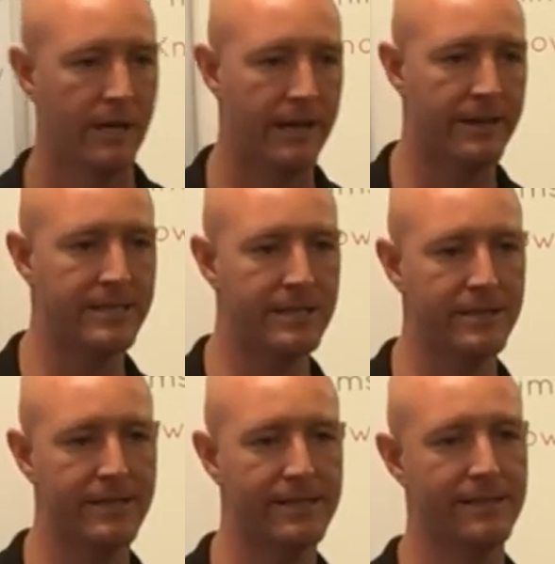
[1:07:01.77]
And this
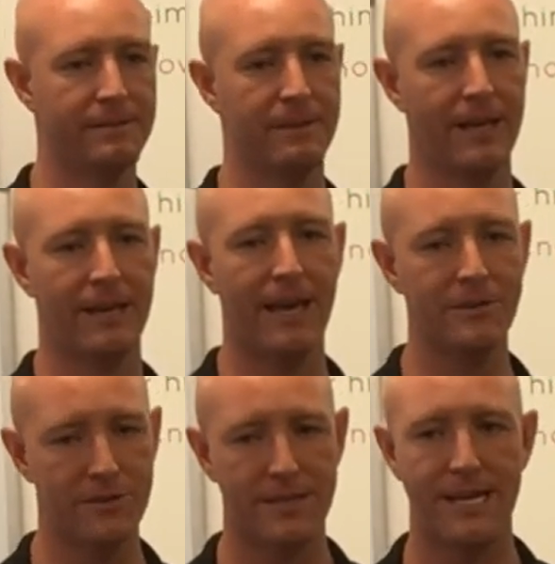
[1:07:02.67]
is this is, like
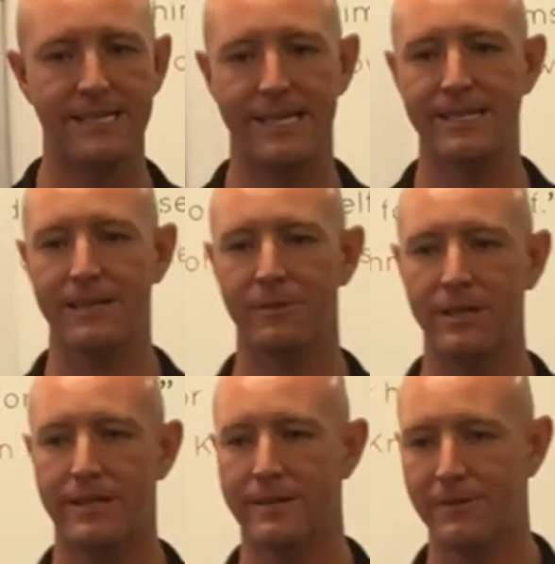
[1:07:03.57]
exercise isn't
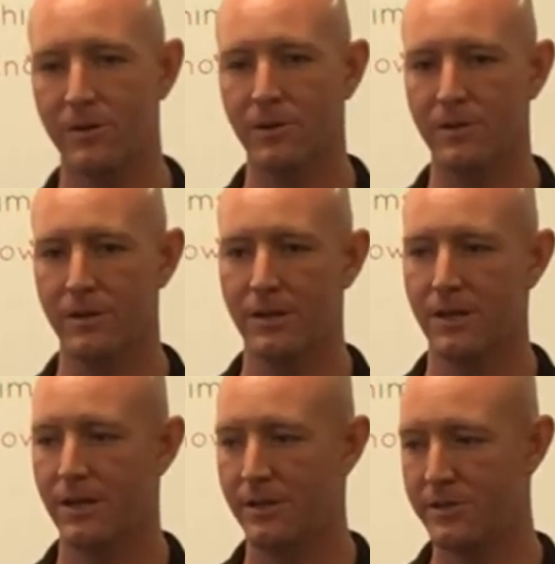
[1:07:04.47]
really difficult.
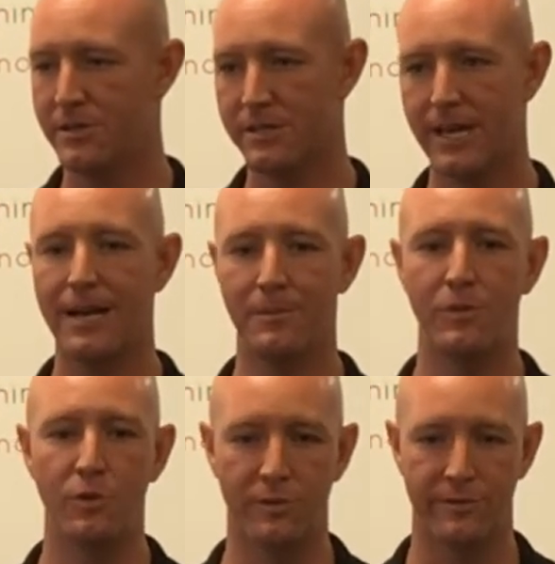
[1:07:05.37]
You just got to
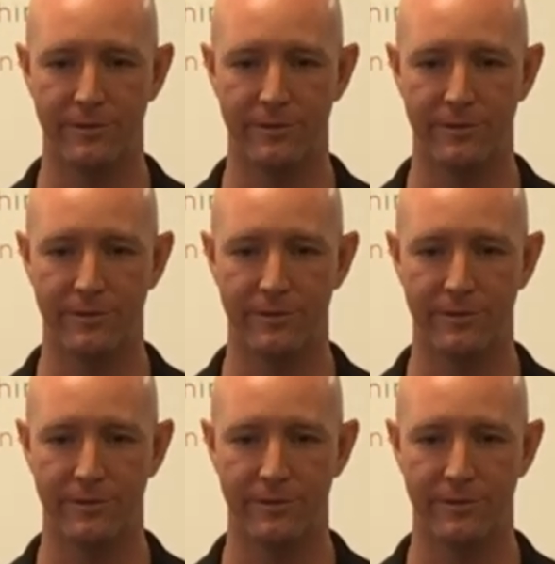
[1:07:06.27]
move.